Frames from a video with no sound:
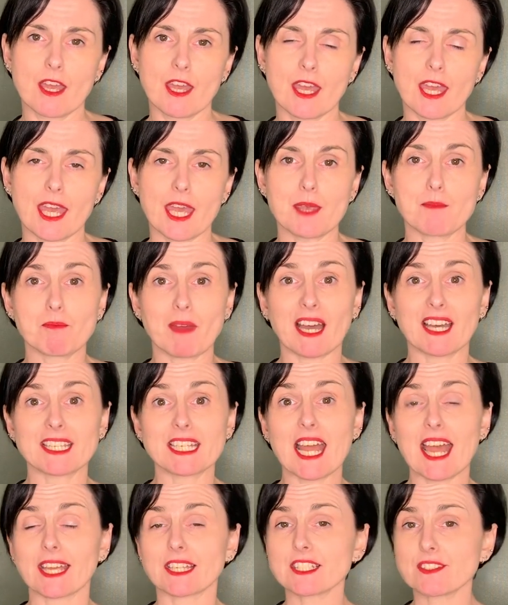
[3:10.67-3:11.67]
In my
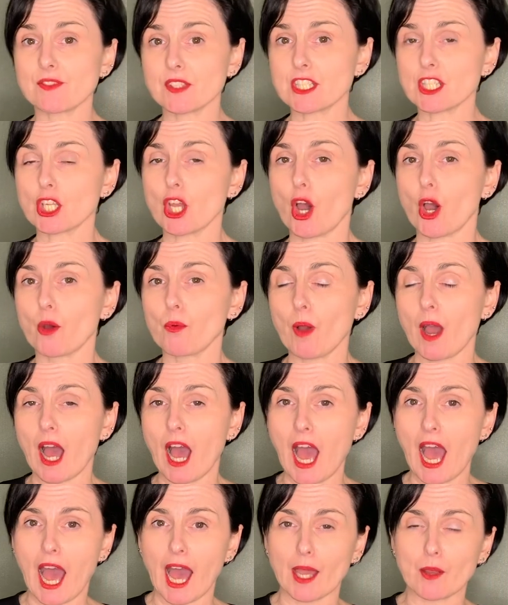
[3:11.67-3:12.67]
next video,
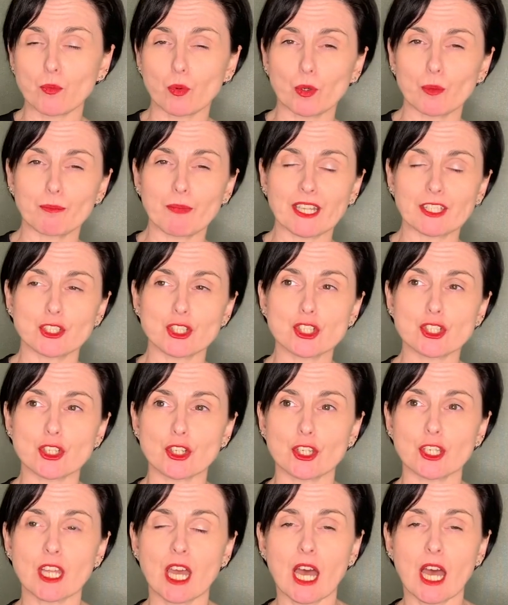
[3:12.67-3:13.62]
I will mention